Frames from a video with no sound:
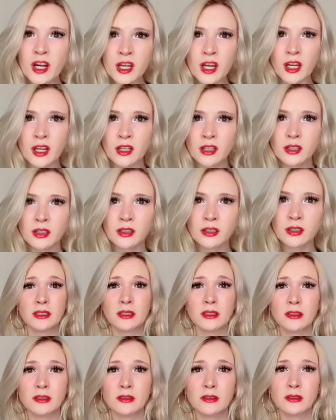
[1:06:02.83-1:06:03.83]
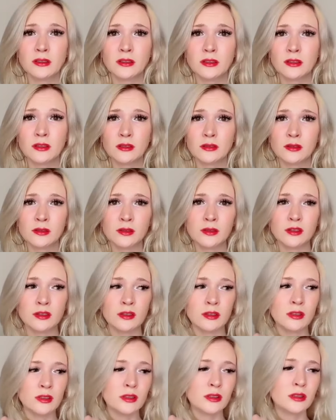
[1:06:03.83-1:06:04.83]
You're going to get- Brianna, what are you doing
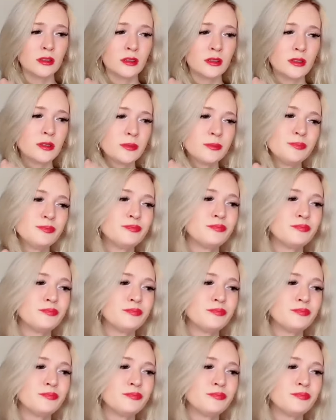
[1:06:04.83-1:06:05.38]
here? Get out of here